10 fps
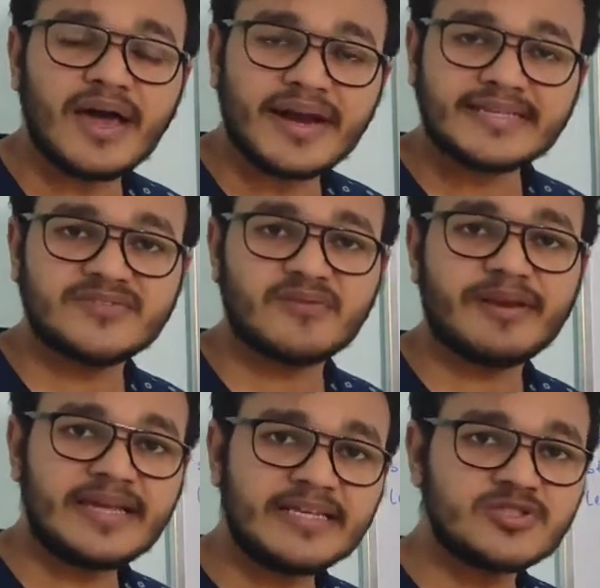arises from
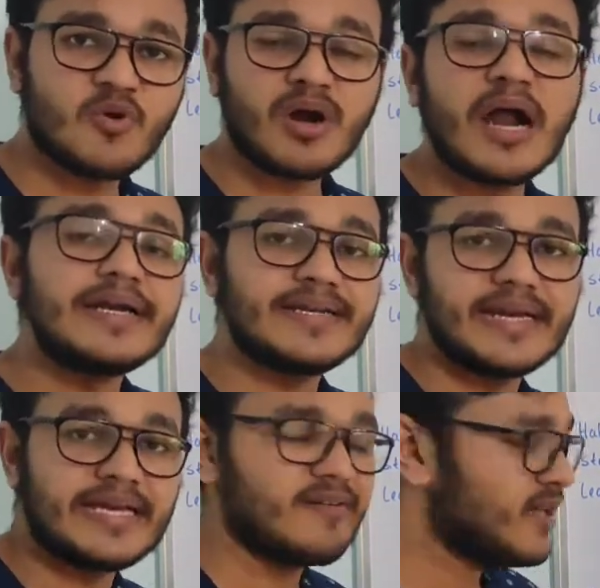each node
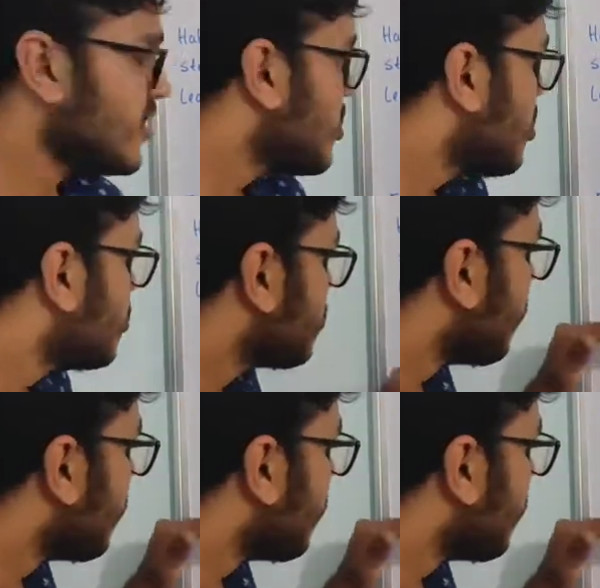alternatively. So